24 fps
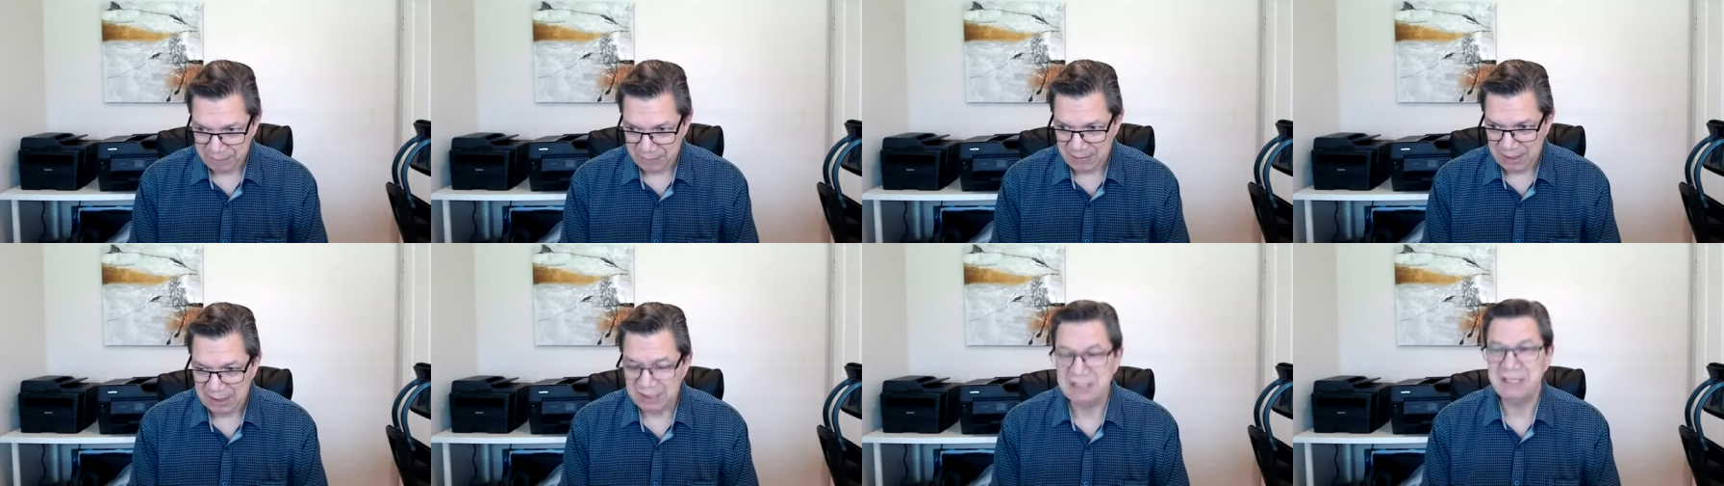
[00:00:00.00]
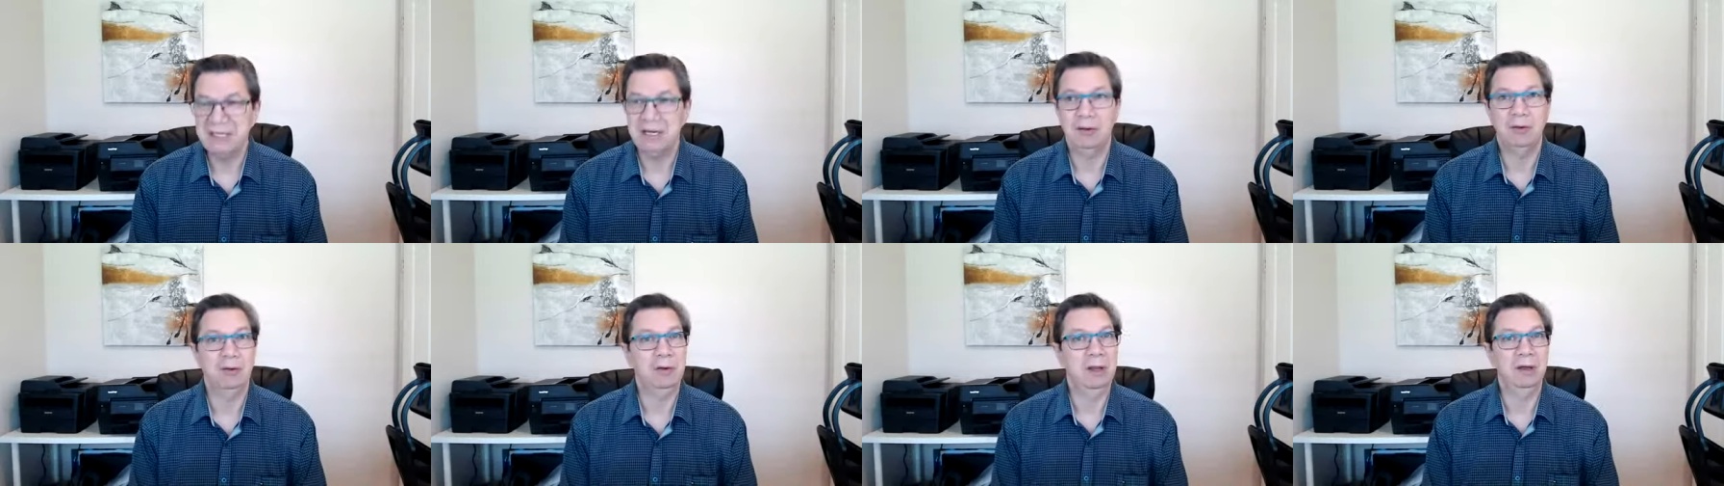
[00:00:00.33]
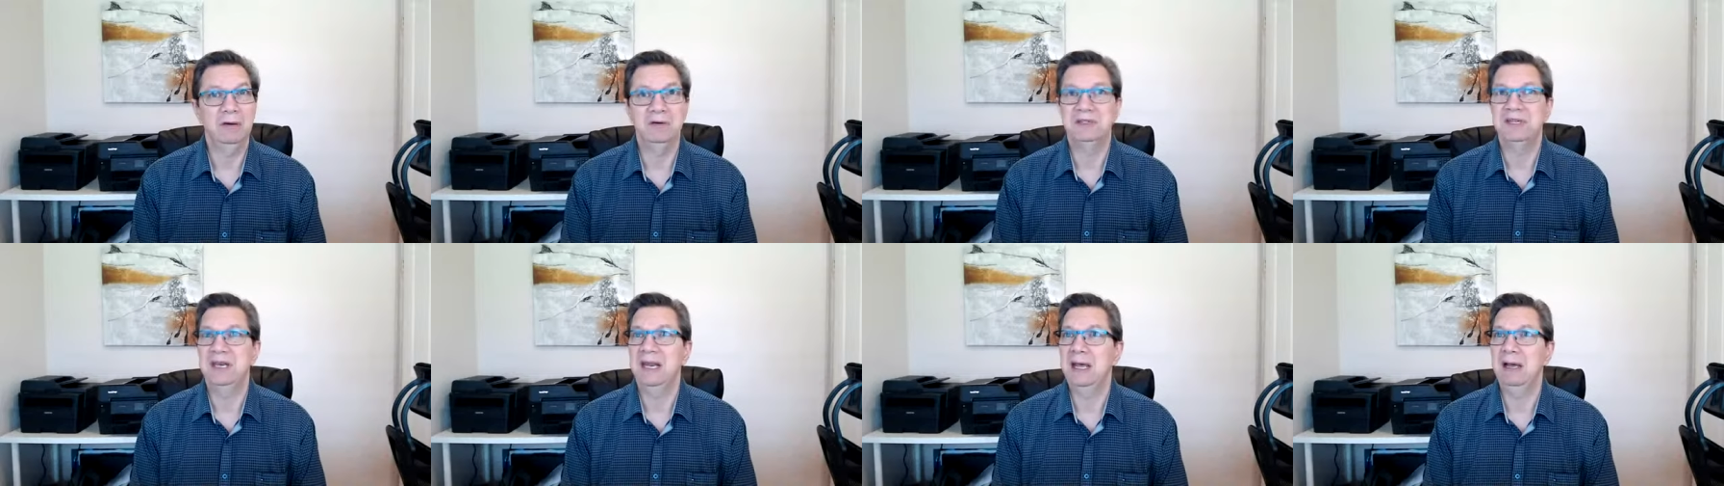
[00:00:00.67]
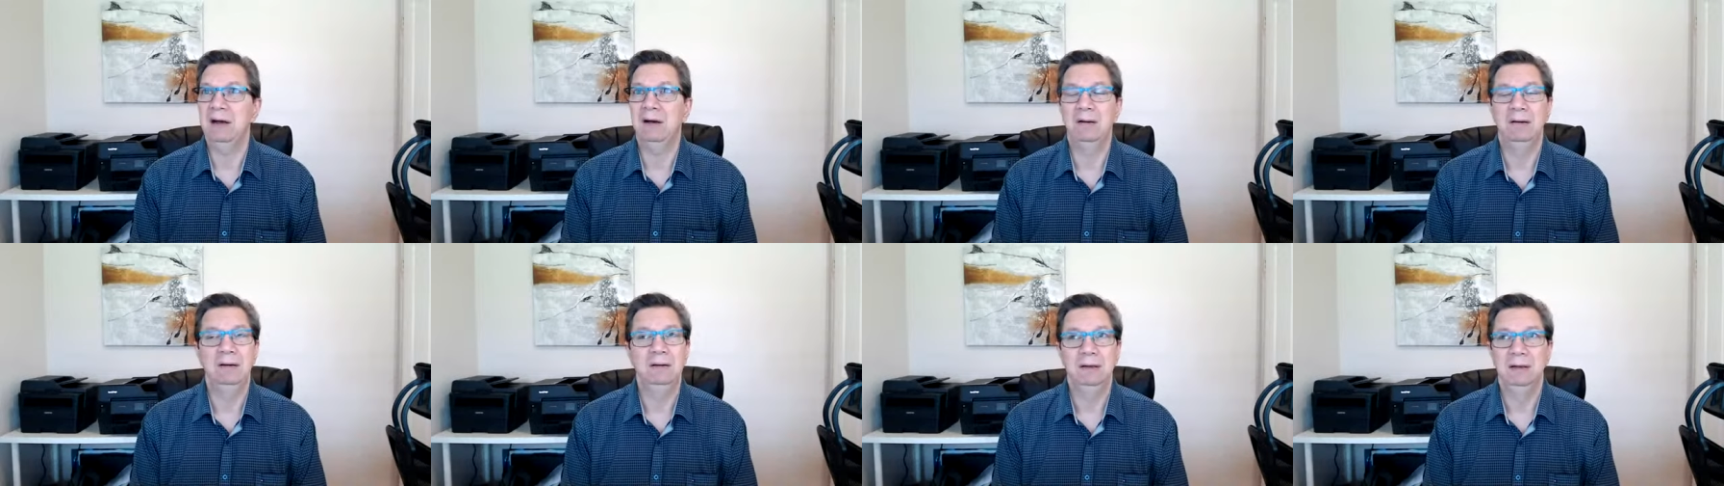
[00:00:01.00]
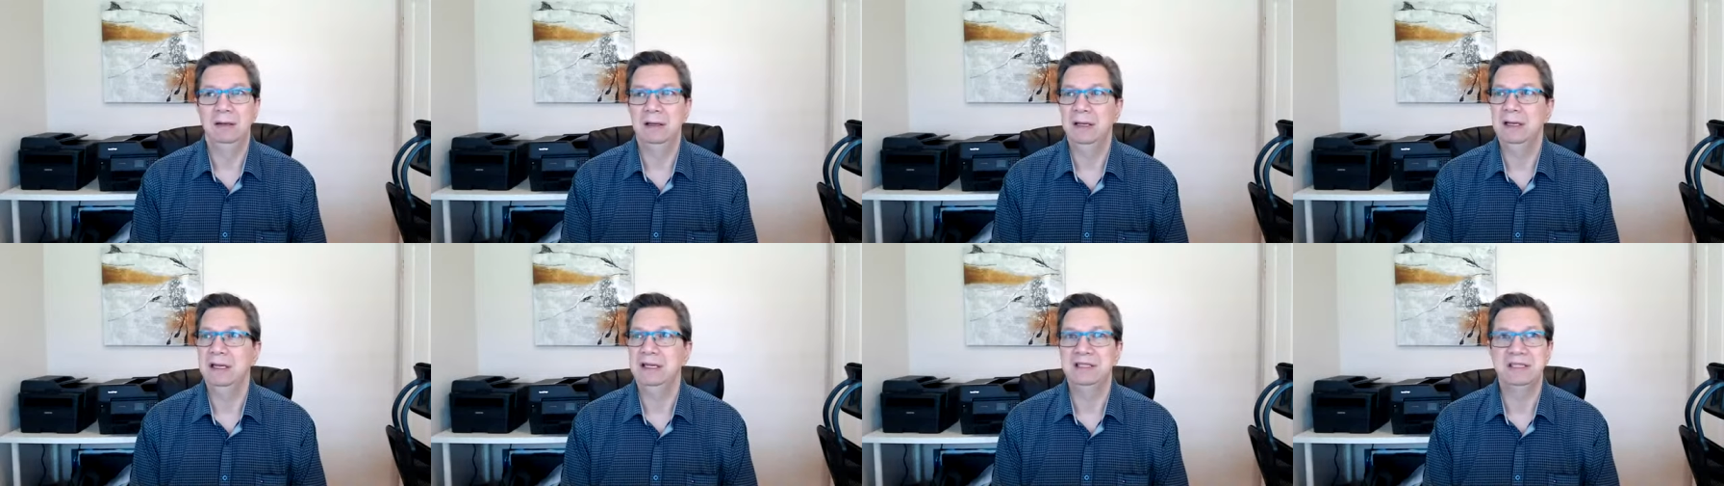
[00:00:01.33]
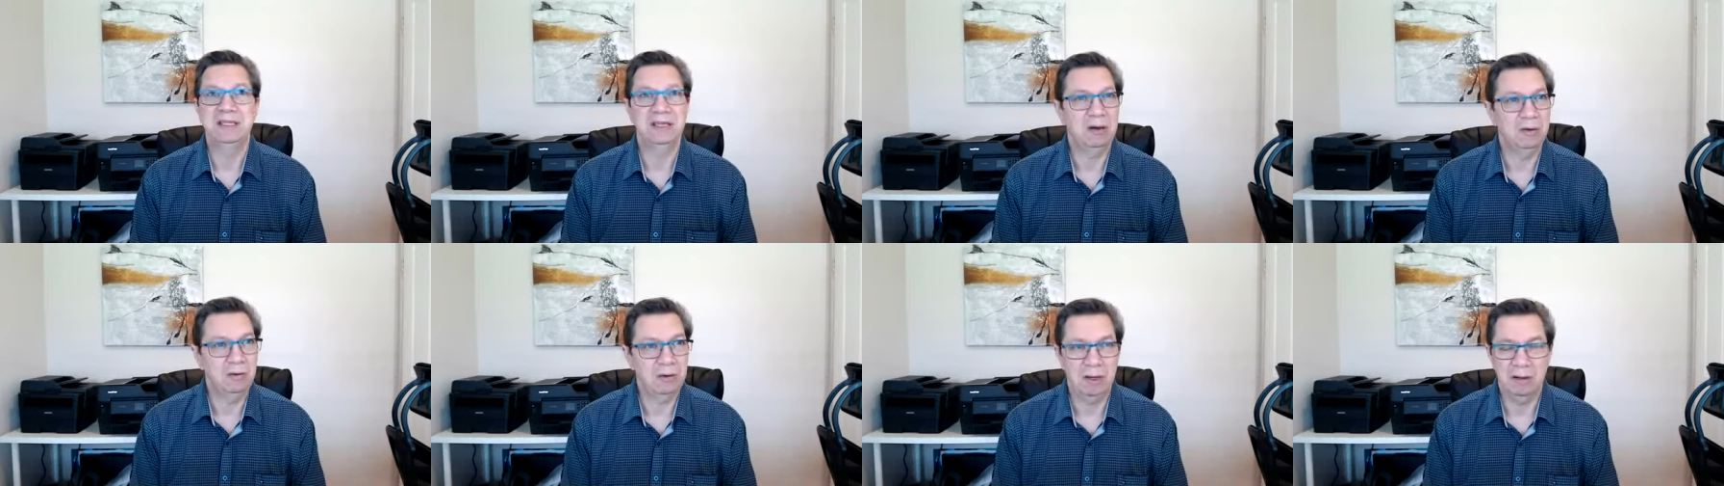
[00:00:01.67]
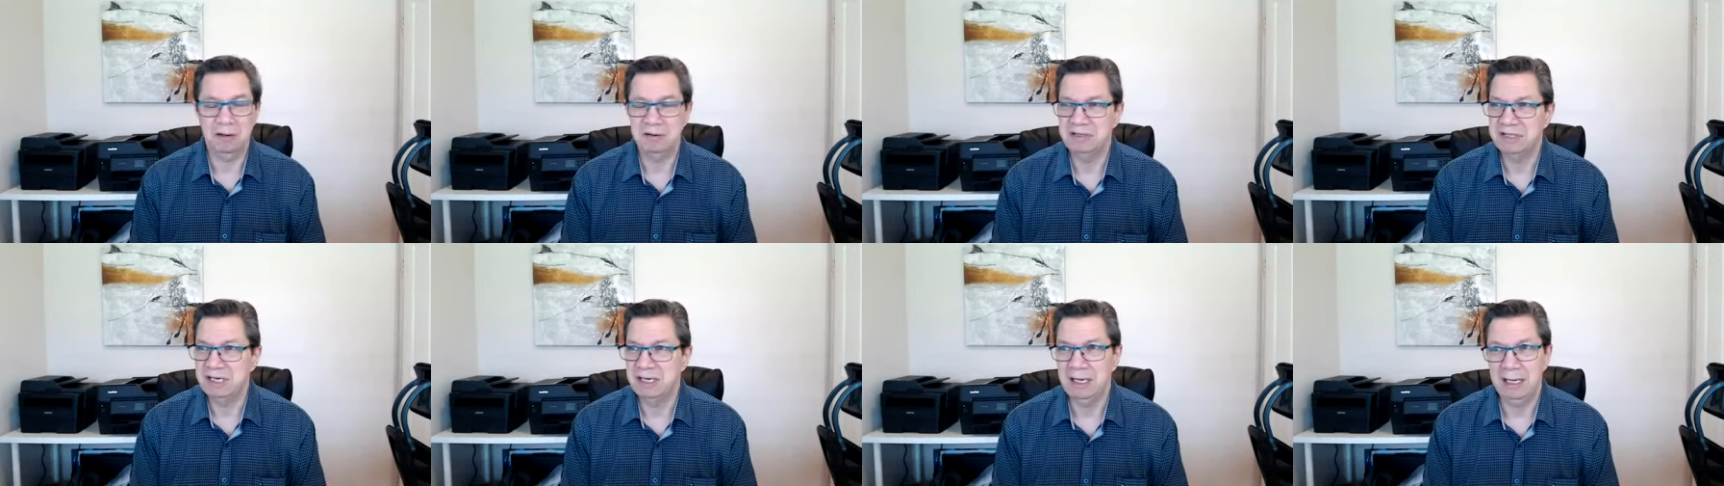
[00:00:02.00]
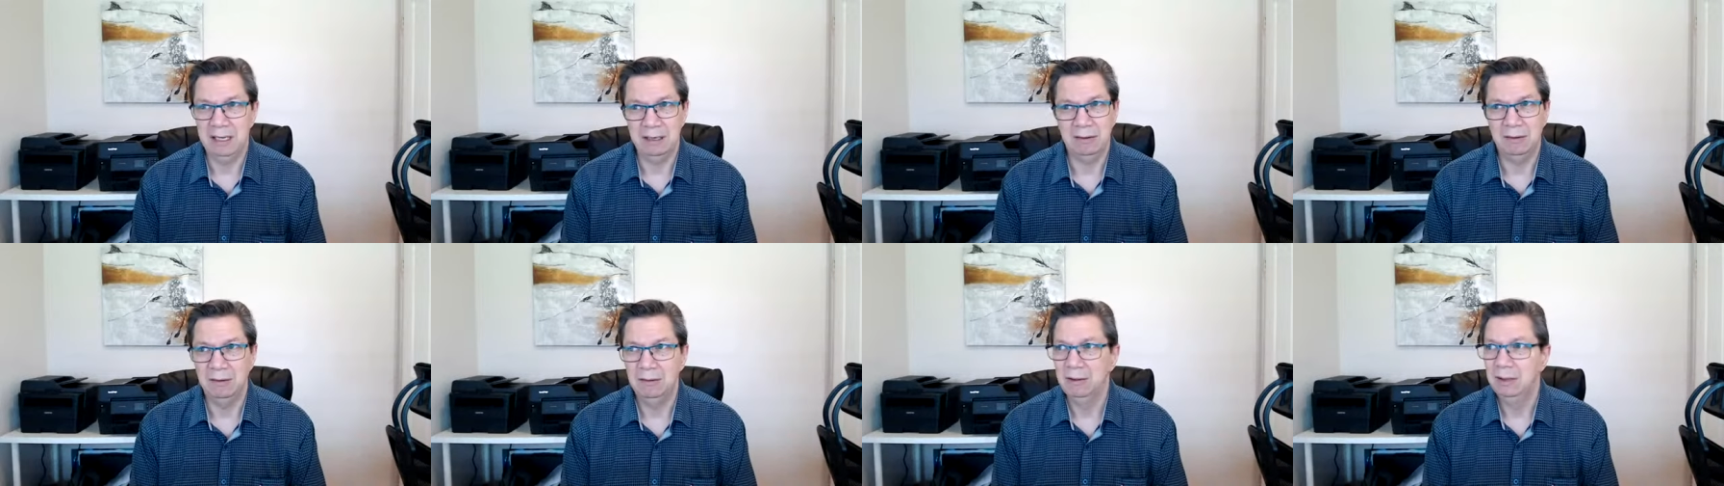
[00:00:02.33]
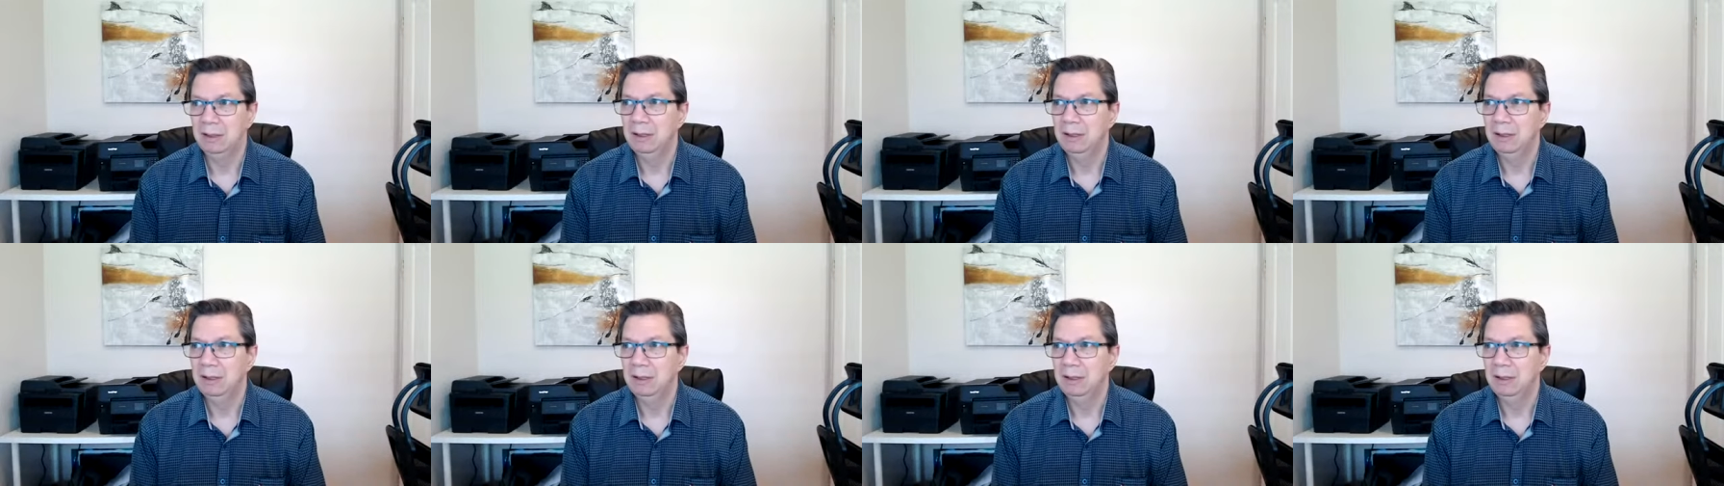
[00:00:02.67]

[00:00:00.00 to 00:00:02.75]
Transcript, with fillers: it's so close now. It's so close now.